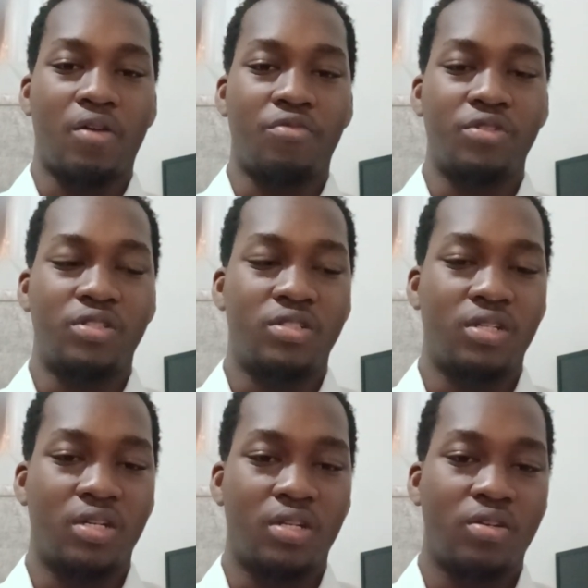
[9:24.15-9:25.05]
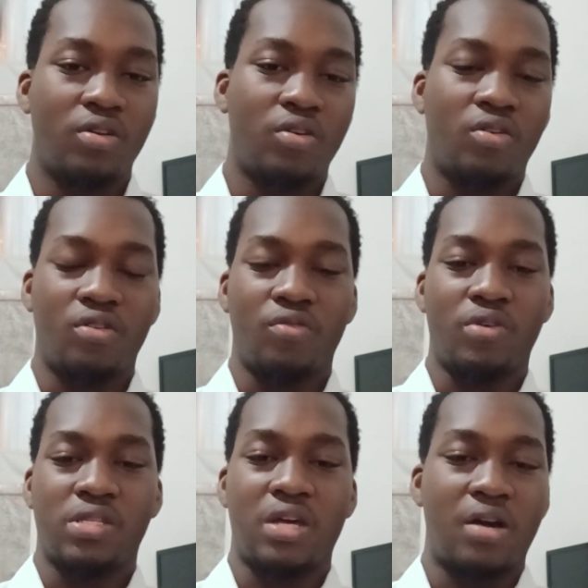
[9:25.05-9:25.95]
Christian or the
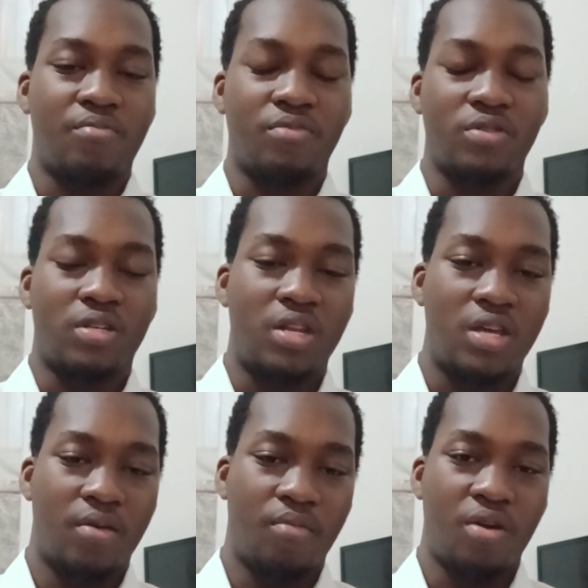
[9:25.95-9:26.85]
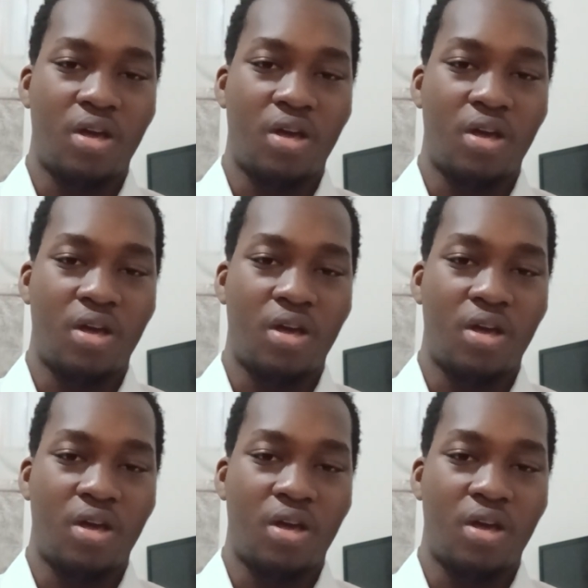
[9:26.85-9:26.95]
ones that are Muslim,